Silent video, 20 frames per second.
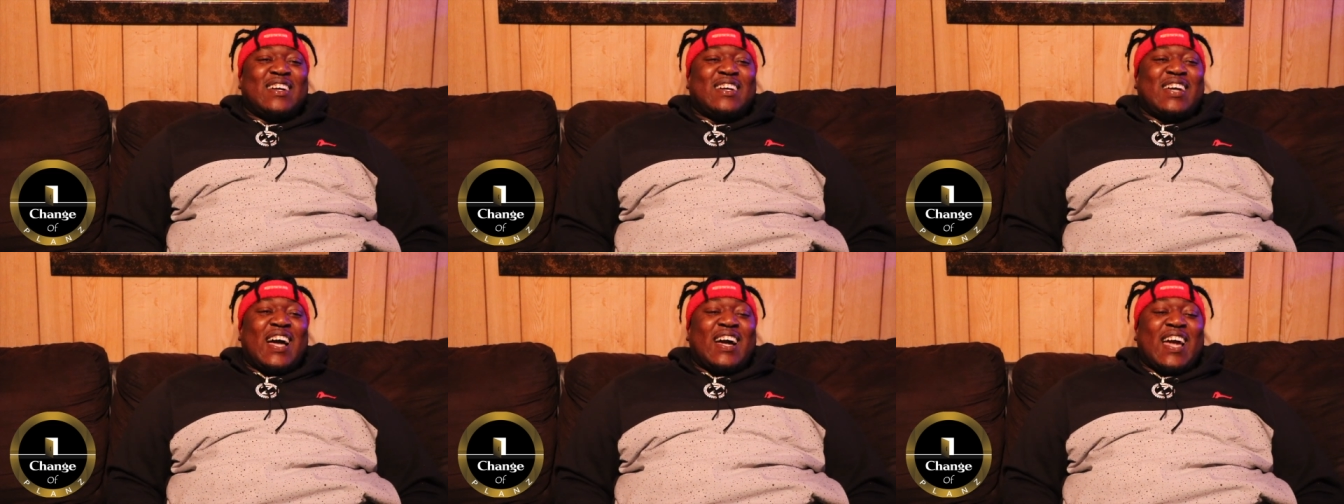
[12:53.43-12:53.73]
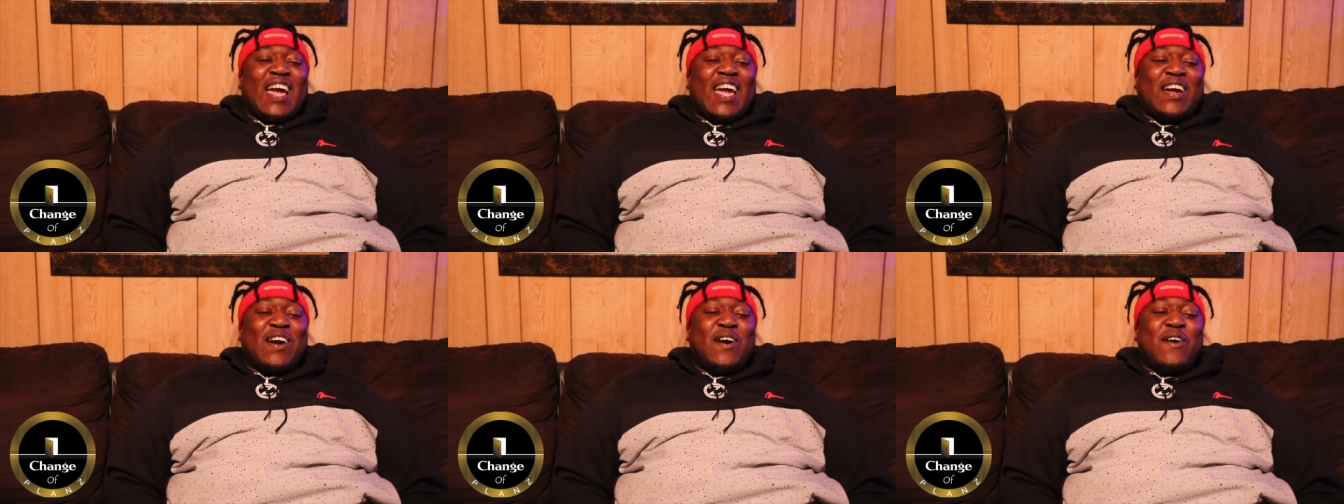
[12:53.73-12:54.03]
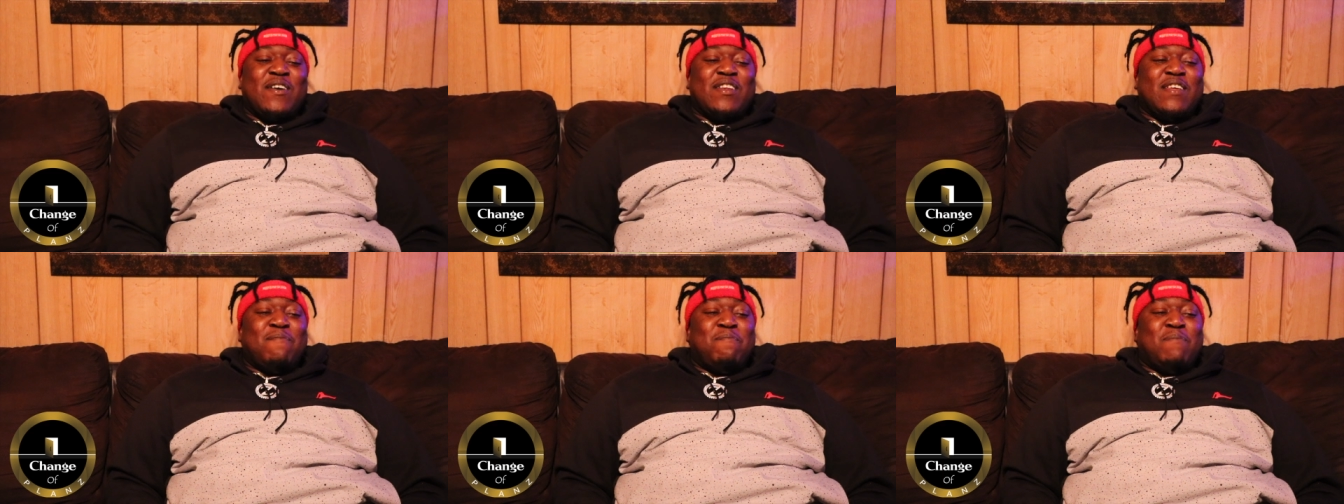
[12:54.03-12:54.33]
I can't
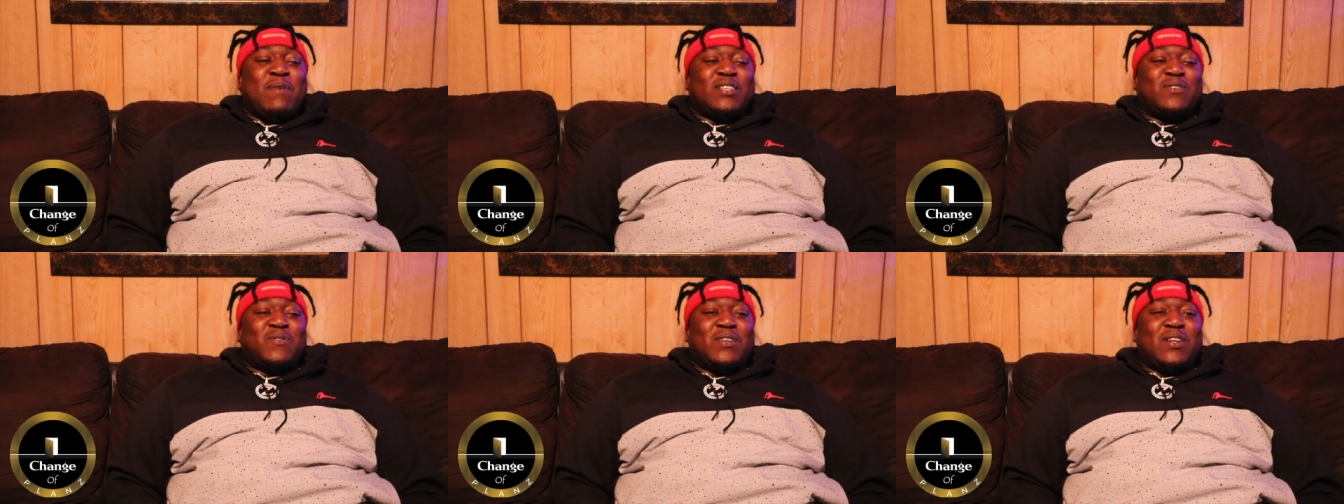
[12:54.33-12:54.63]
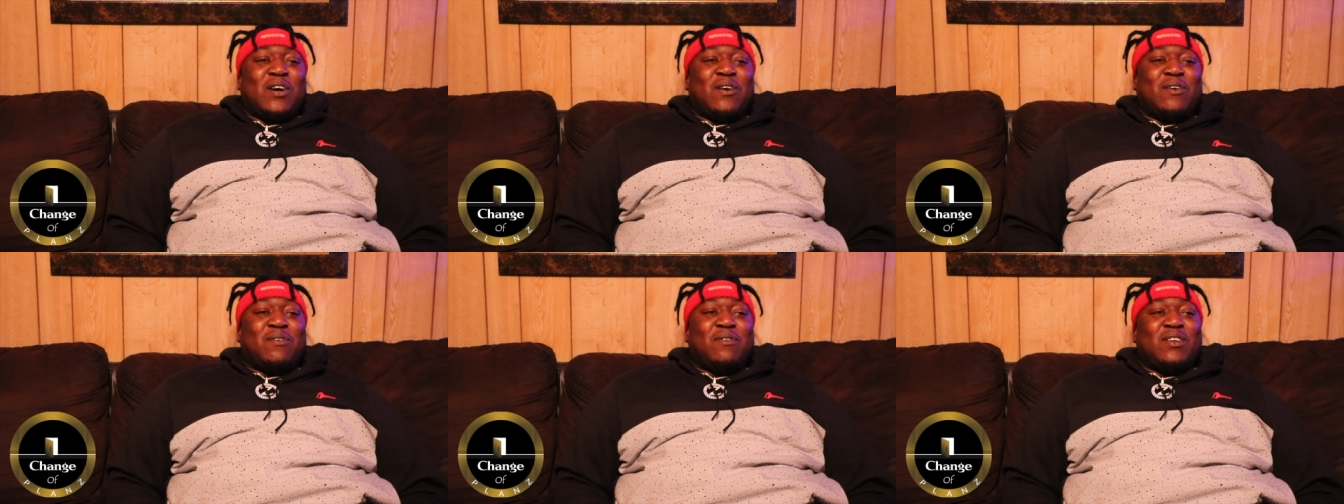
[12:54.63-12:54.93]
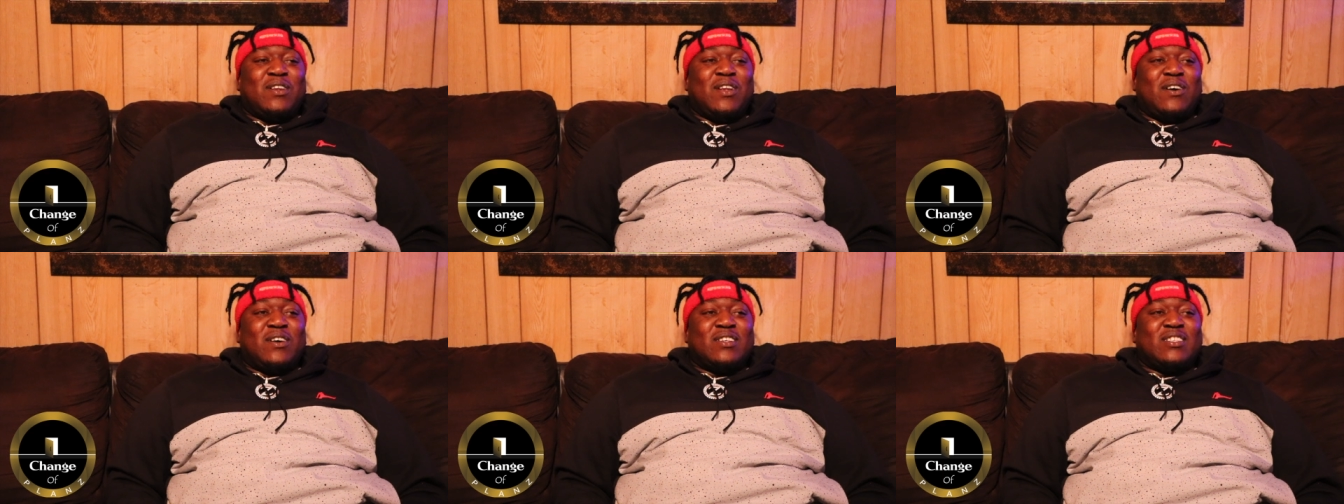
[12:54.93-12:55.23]
go in this bitch with no,
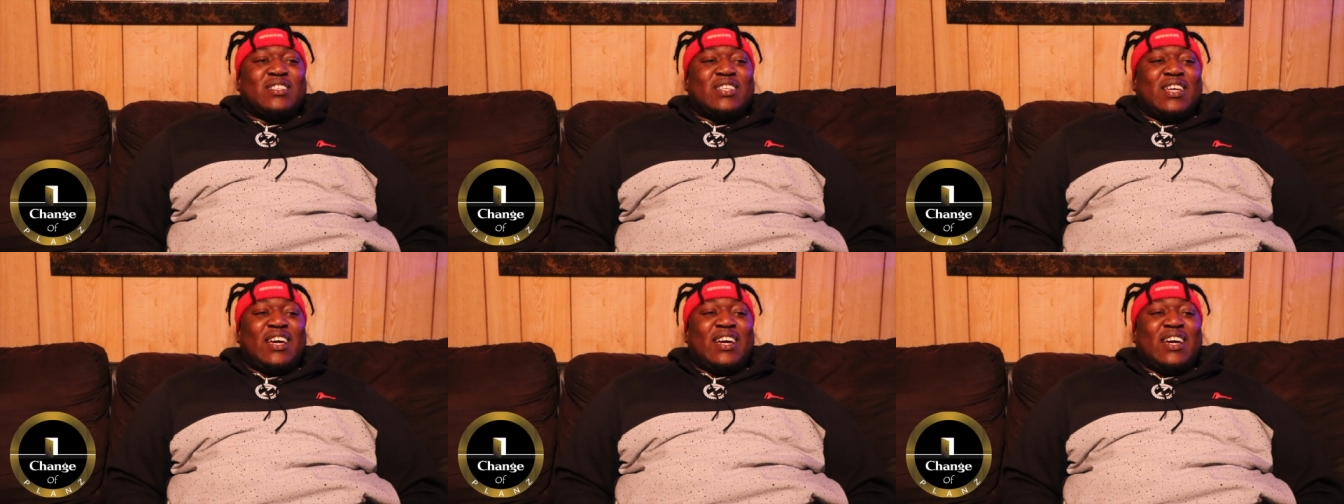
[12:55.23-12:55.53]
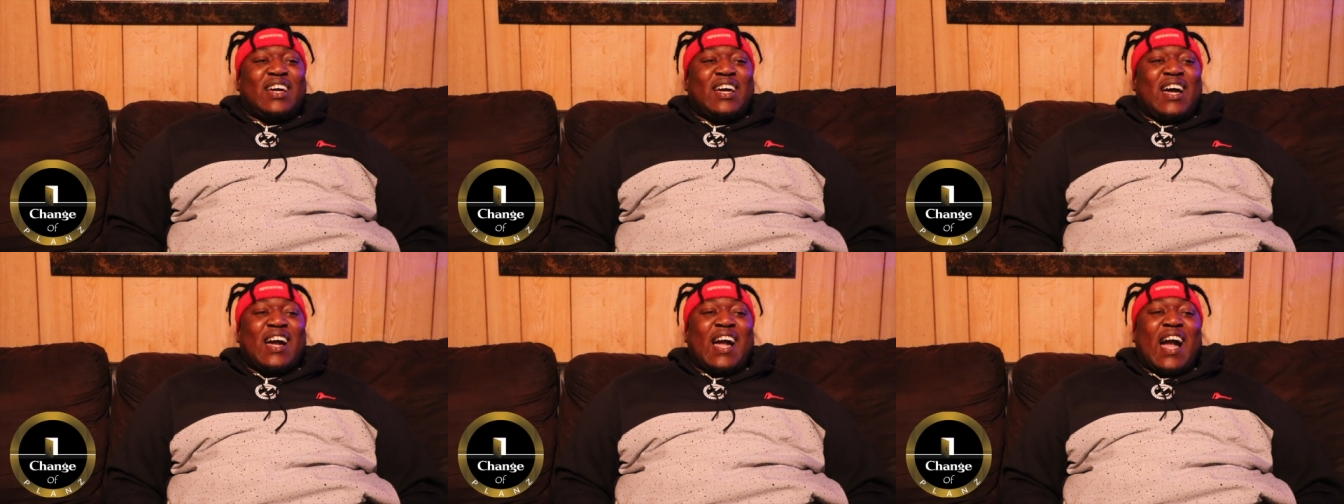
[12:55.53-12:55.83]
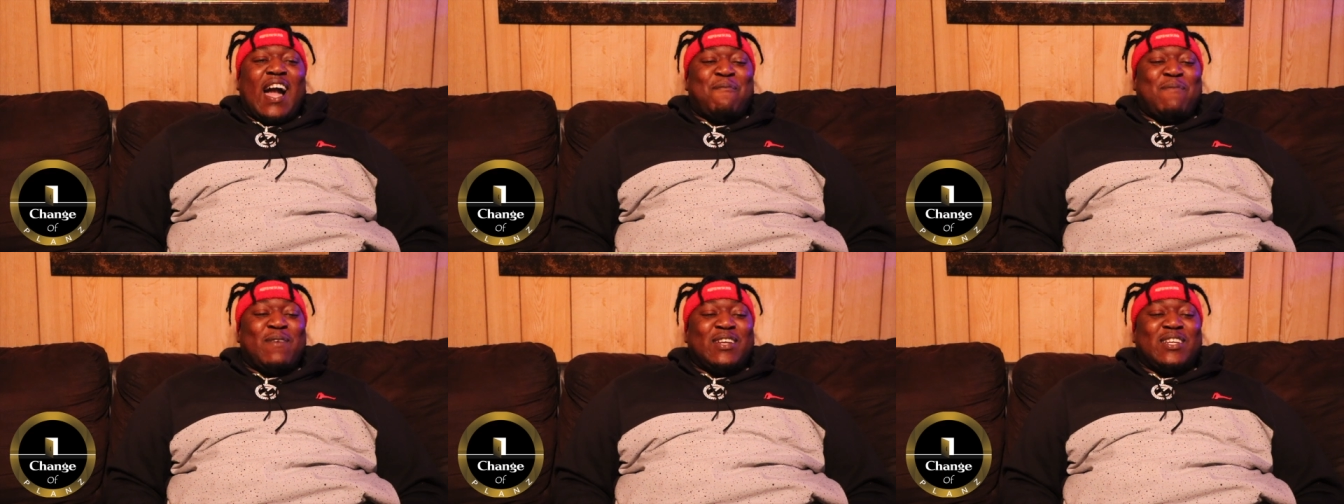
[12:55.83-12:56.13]
you know what I'm saying? I
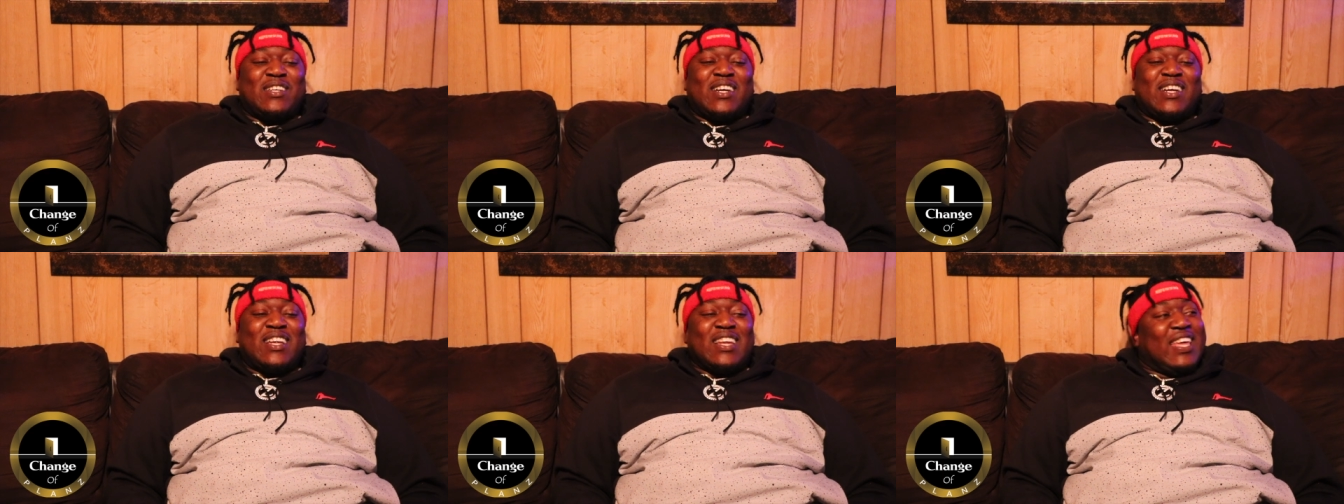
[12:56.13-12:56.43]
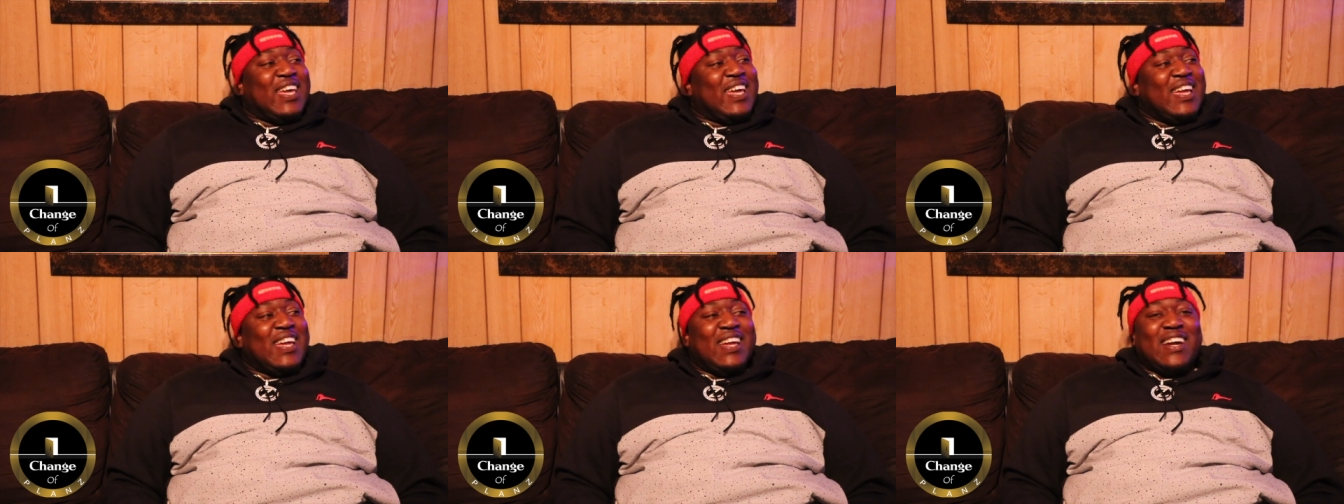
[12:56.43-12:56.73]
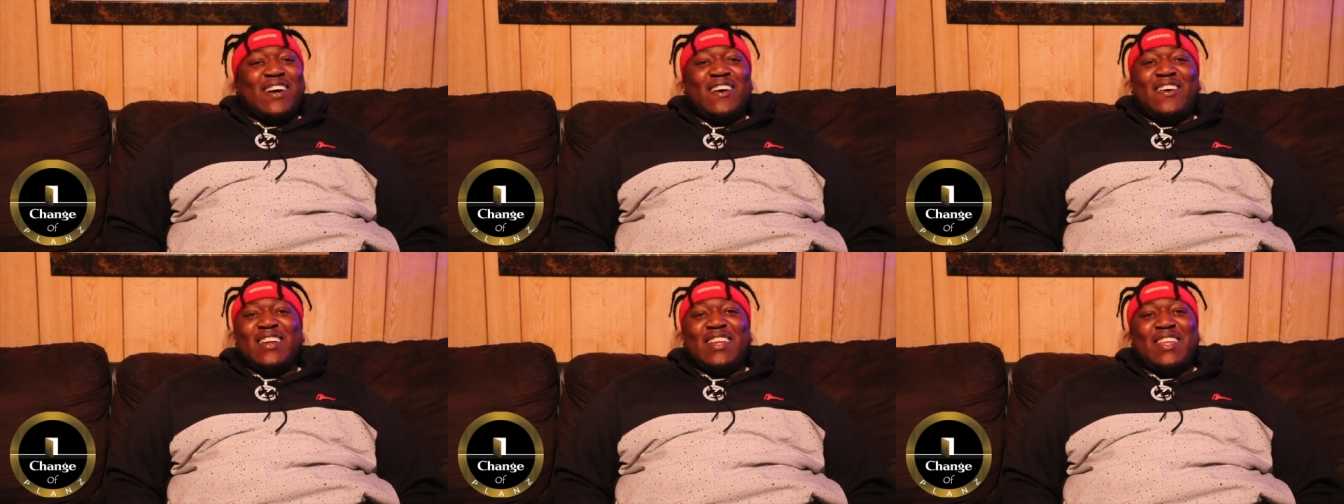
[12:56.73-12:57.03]
gotta be
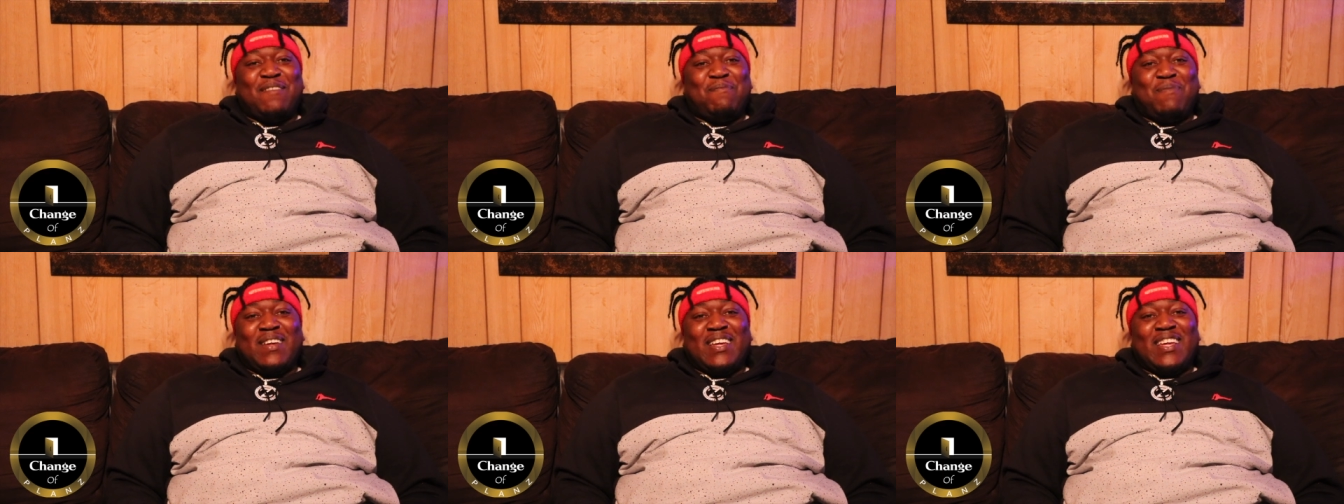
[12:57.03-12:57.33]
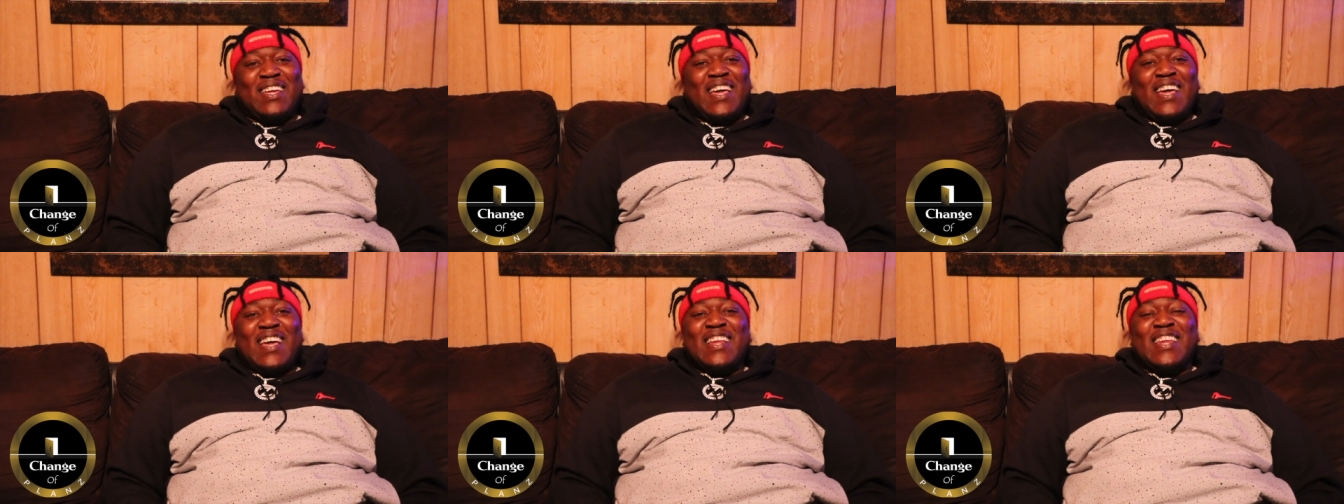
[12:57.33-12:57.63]
clean on yeah. this bitch.